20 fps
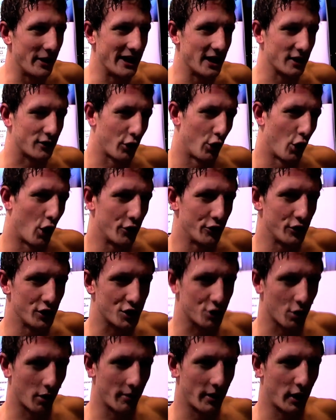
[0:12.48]
a
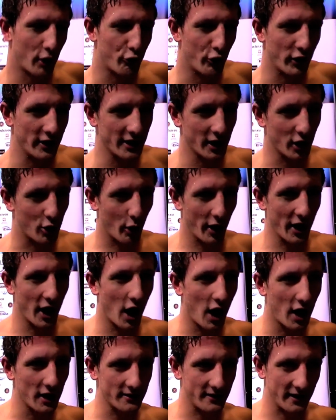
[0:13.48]
200 swimmer, I find it
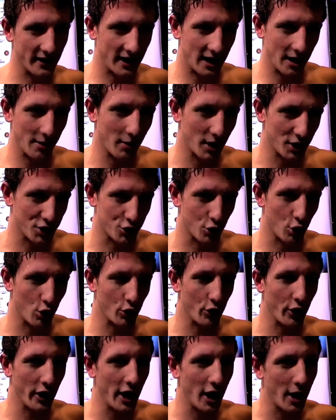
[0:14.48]
quite hard to keep my
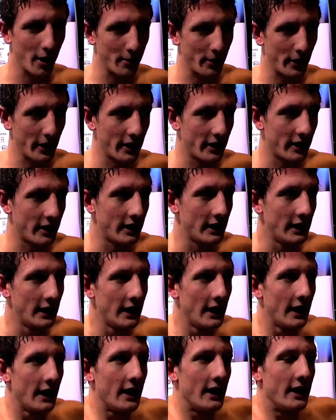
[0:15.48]
stroke rate up.
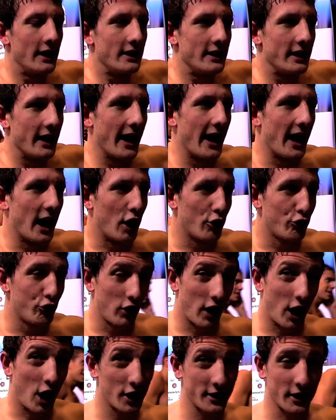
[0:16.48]

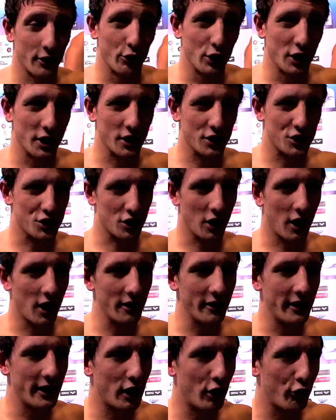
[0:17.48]
I had a really good
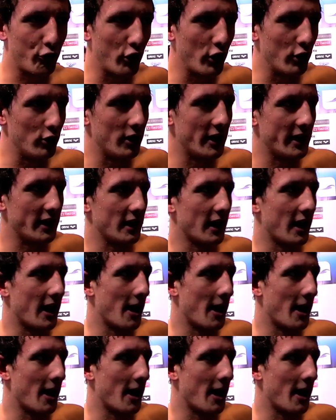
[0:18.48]
start there, I felt like.